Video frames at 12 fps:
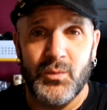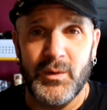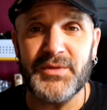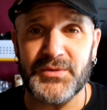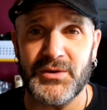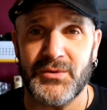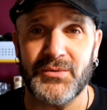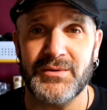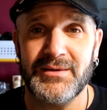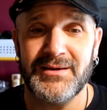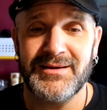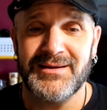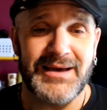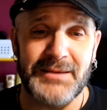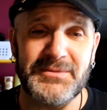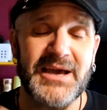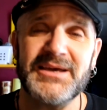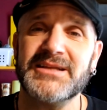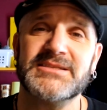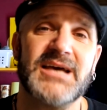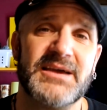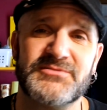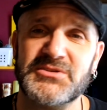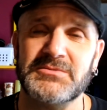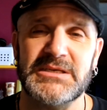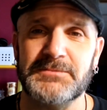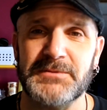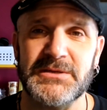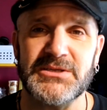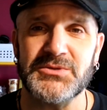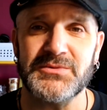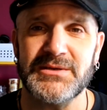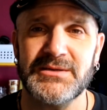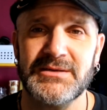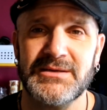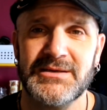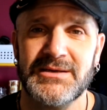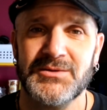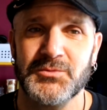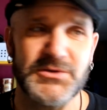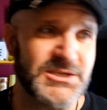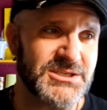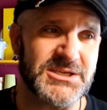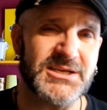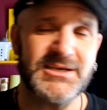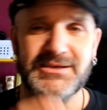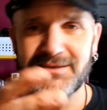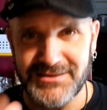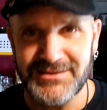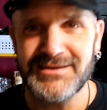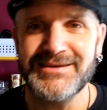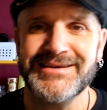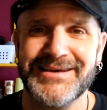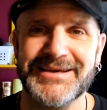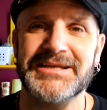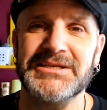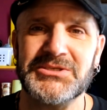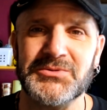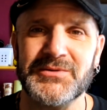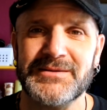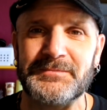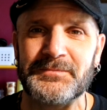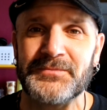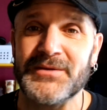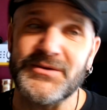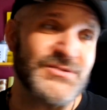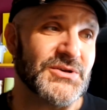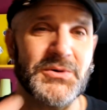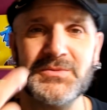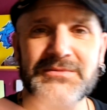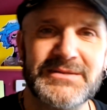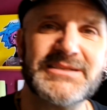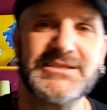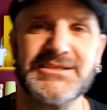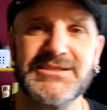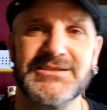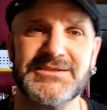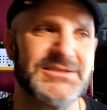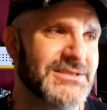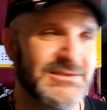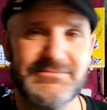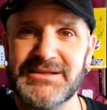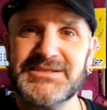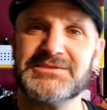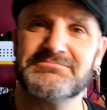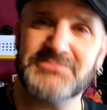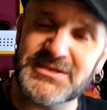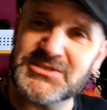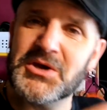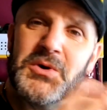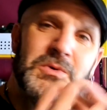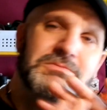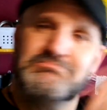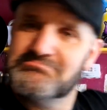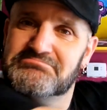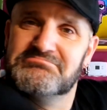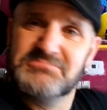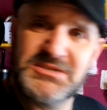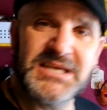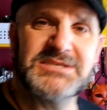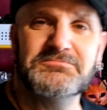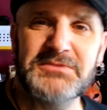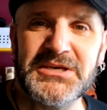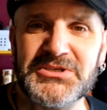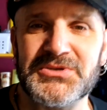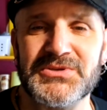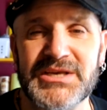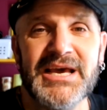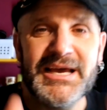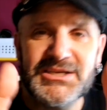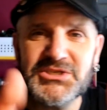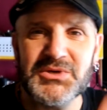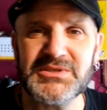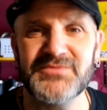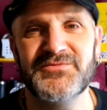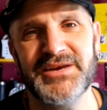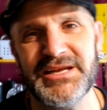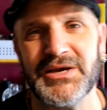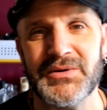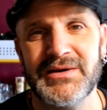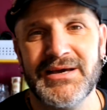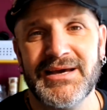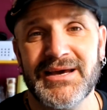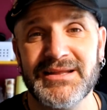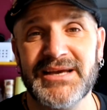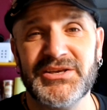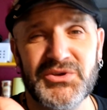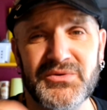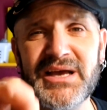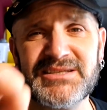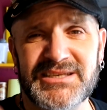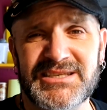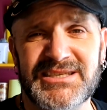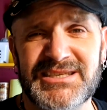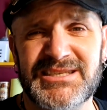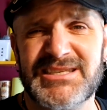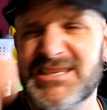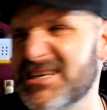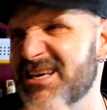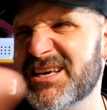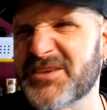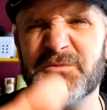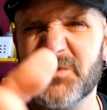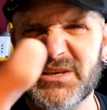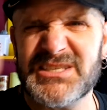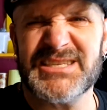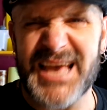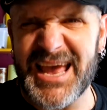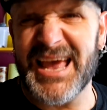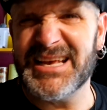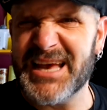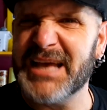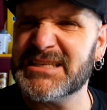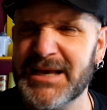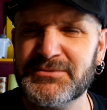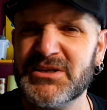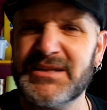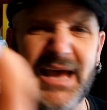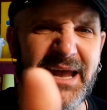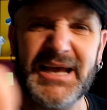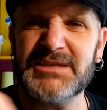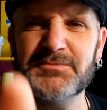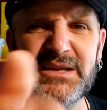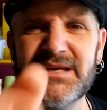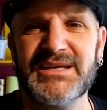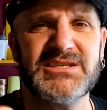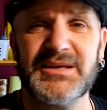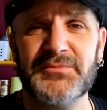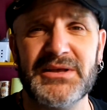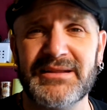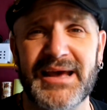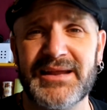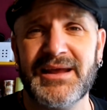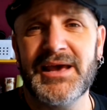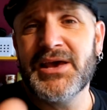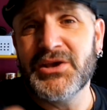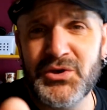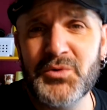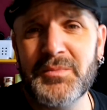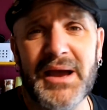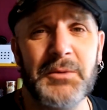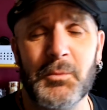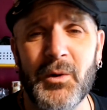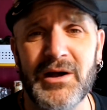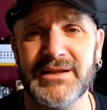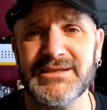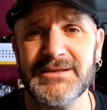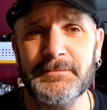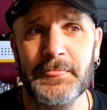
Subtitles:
with you. I'm not going to dive too deep into it. We're just going to get into it. So let's go take some pictures and show some video and let you guys see if this Samsung NX Mini is something that you might want.